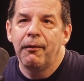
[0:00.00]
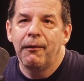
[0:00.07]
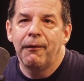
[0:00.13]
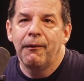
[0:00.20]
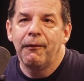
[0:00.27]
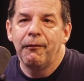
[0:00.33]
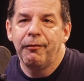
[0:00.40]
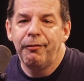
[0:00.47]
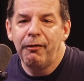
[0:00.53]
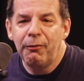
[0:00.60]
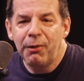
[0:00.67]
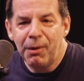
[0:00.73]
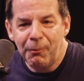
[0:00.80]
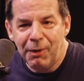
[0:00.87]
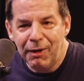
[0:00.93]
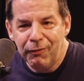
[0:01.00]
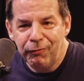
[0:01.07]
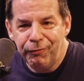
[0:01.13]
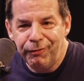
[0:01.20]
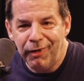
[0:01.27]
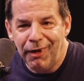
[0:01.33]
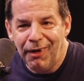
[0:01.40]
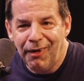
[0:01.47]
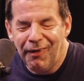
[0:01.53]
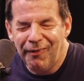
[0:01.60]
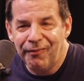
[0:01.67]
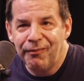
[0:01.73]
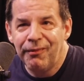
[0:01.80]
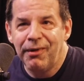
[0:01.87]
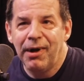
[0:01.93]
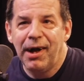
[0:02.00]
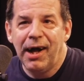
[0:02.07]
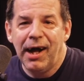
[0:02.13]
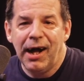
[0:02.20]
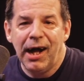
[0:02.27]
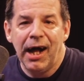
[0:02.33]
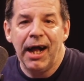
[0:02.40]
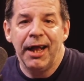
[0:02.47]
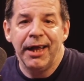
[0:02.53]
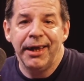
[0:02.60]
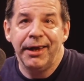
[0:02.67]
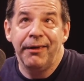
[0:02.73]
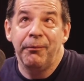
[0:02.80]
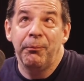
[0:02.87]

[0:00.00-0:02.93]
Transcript: doing my show. I